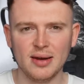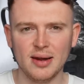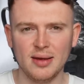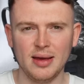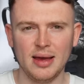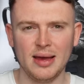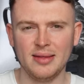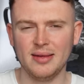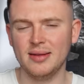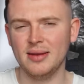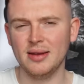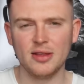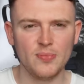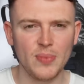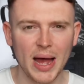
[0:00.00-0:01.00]
as
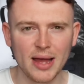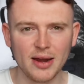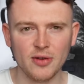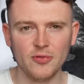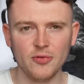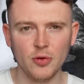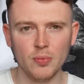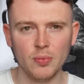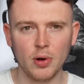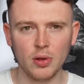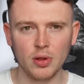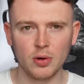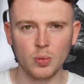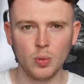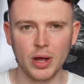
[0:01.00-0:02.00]
an aspiring
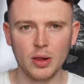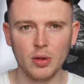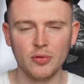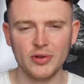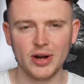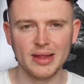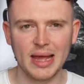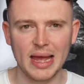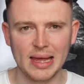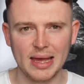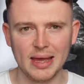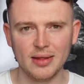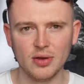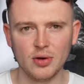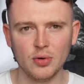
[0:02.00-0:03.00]
footballer well over a
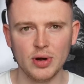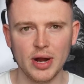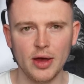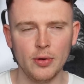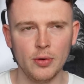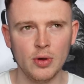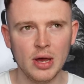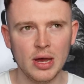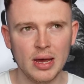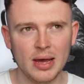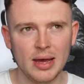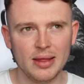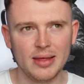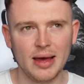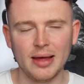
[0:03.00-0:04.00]
decade ago now
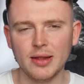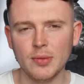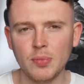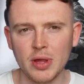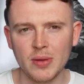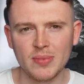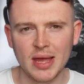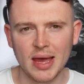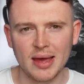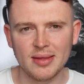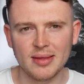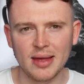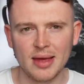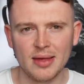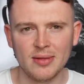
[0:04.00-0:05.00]
that the bleep
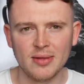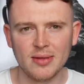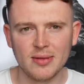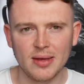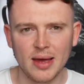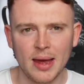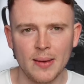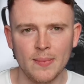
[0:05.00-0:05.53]
test is